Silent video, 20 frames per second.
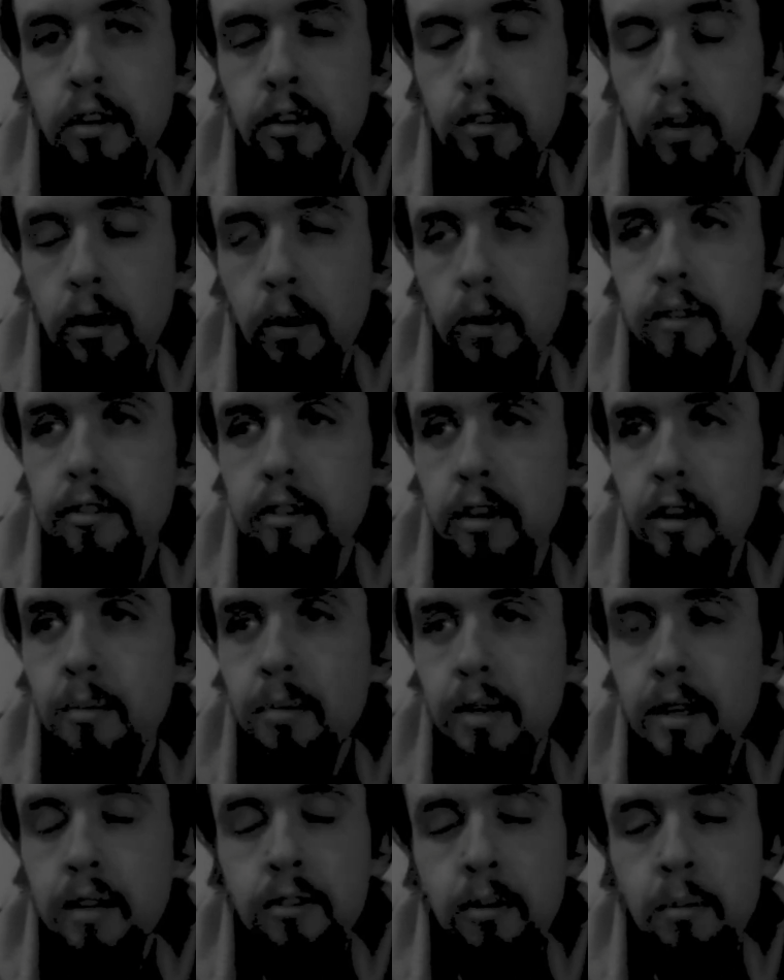there's always going
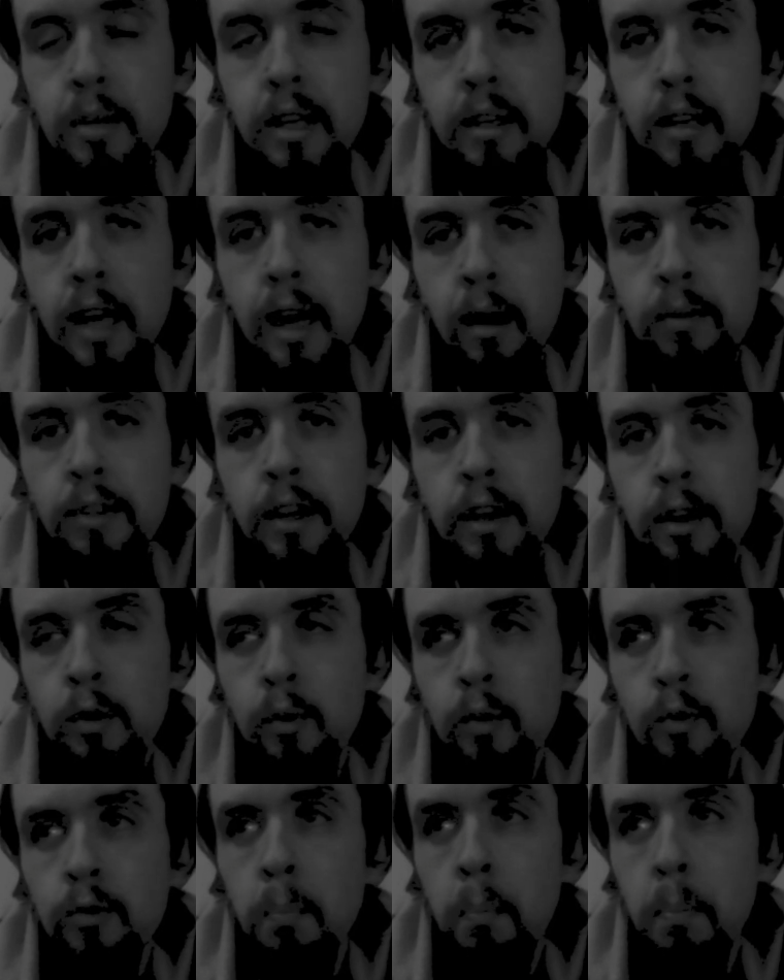to be somebody out there
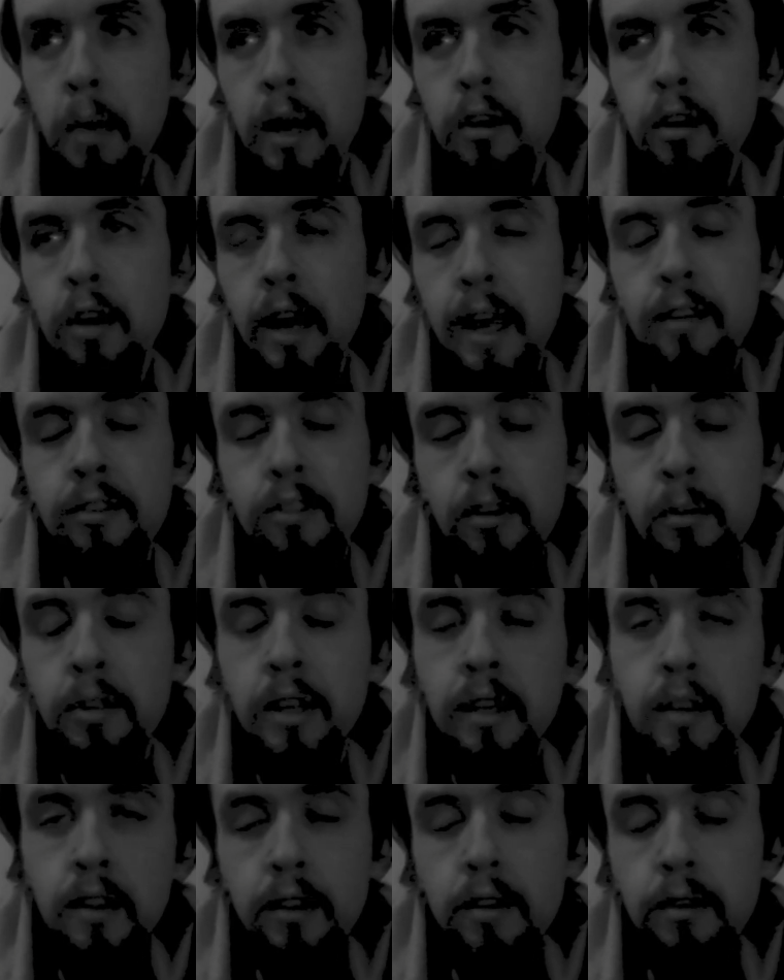who's better at
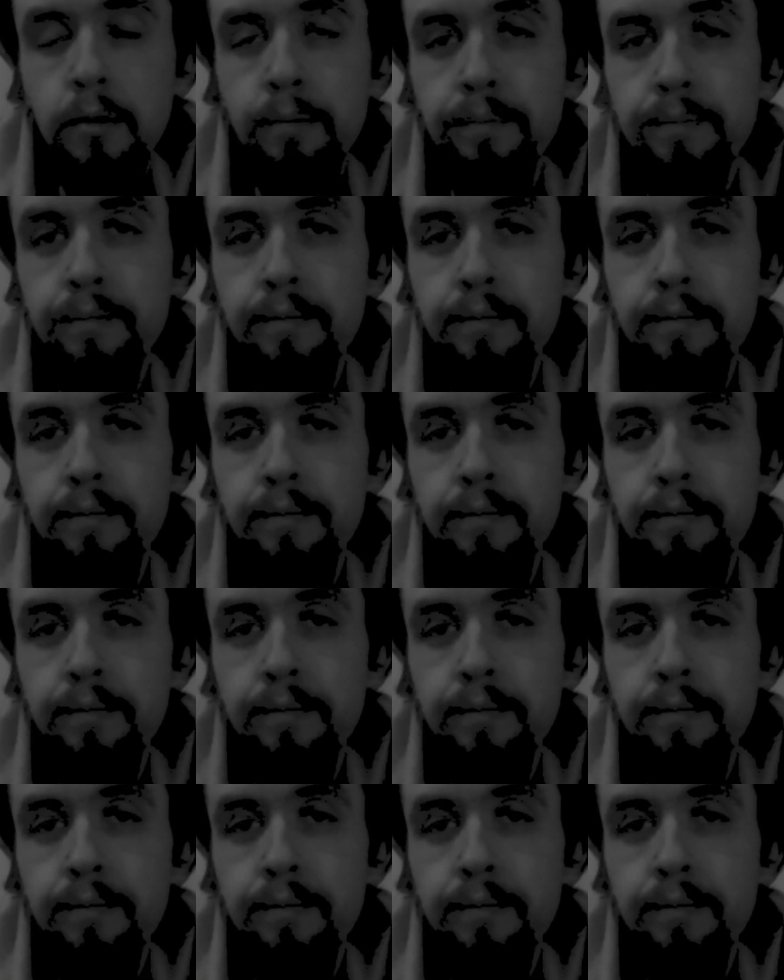something than you.